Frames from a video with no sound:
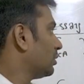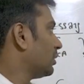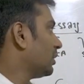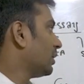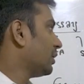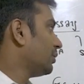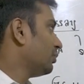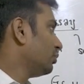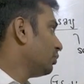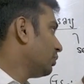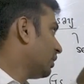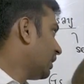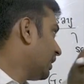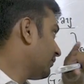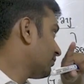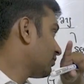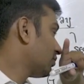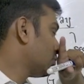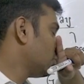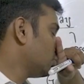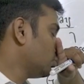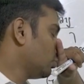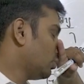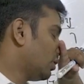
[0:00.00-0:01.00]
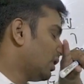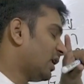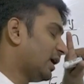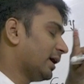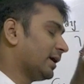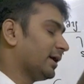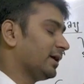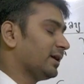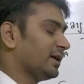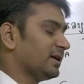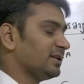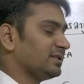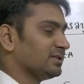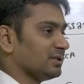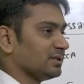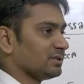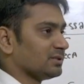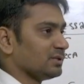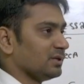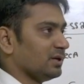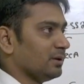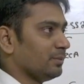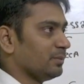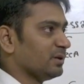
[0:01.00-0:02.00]
and you have to analyze the
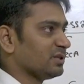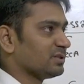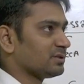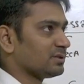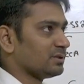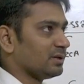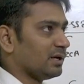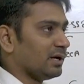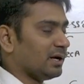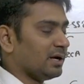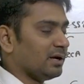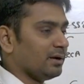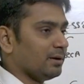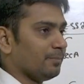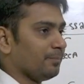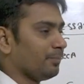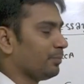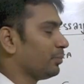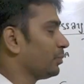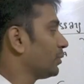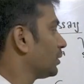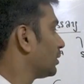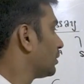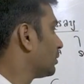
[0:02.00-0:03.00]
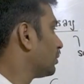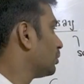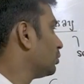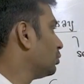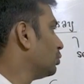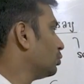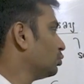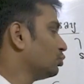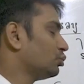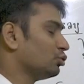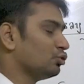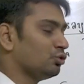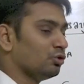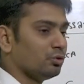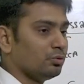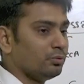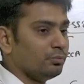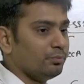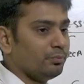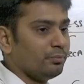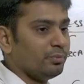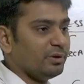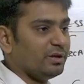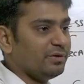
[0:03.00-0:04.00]
syllabus. You should know
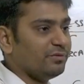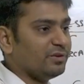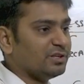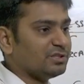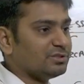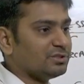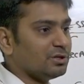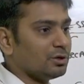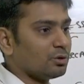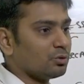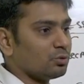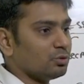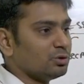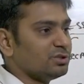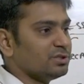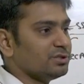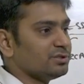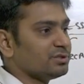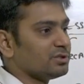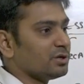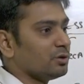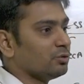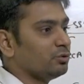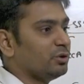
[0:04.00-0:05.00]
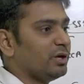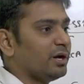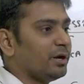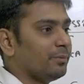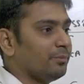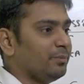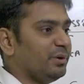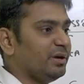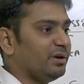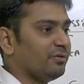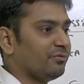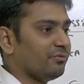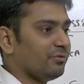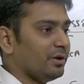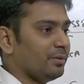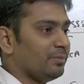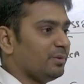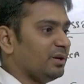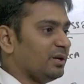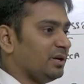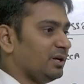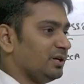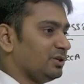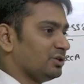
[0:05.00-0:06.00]
previous year questions, how they are being
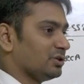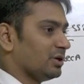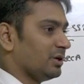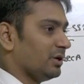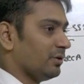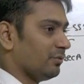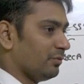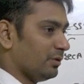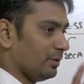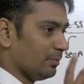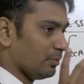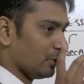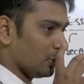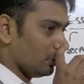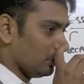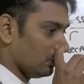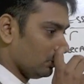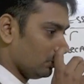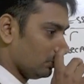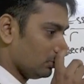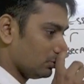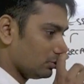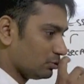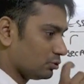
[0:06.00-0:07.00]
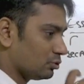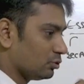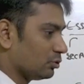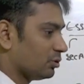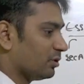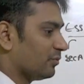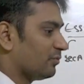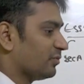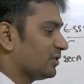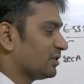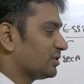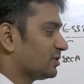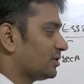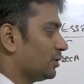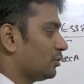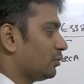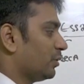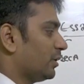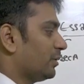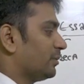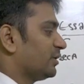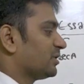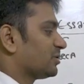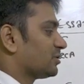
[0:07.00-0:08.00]
framed in each and every module. So the first
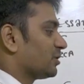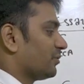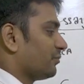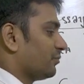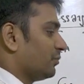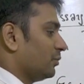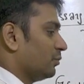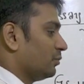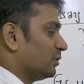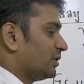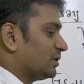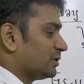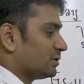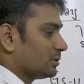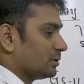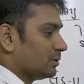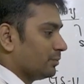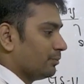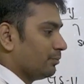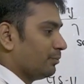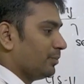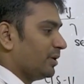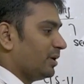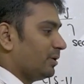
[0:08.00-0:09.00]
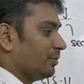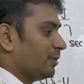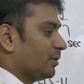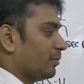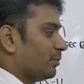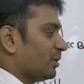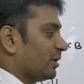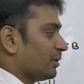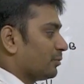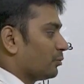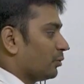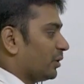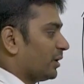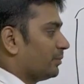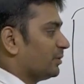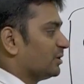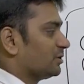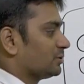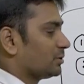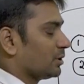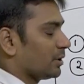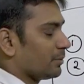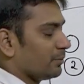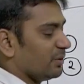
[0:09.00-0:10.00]
requirements of you is minimum
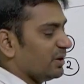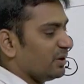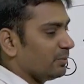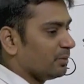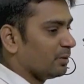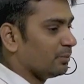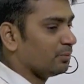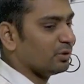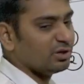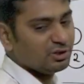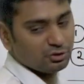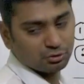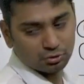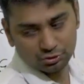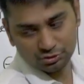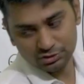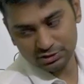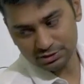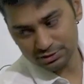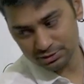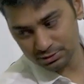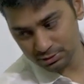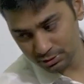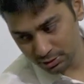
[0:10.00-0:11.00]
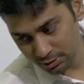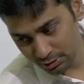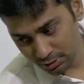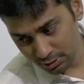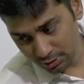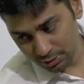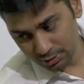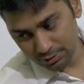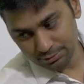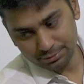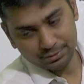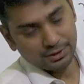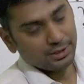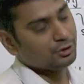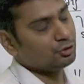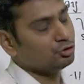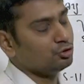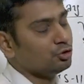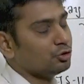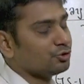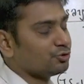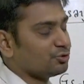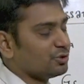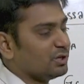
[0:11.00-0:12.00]
requirements or minimum resources, that is
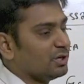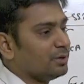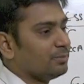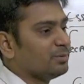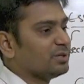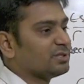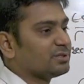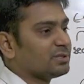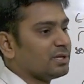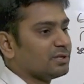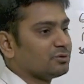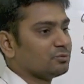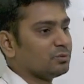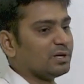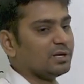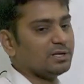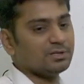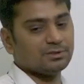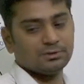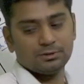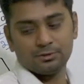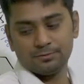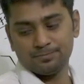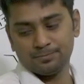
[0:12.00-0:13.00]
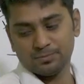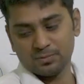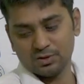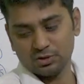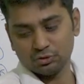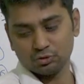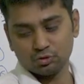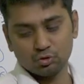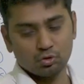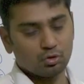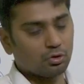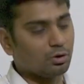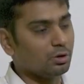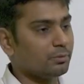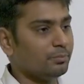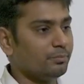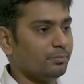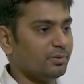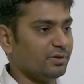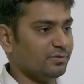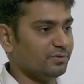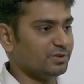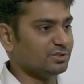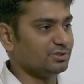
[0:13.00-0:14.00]
your syllabus as well as the so-called
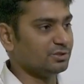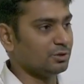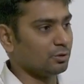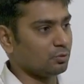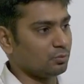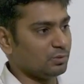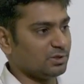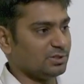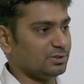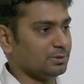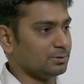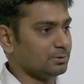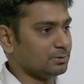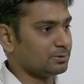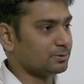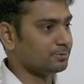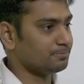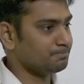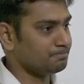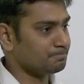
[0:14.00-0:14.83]
previous year questions.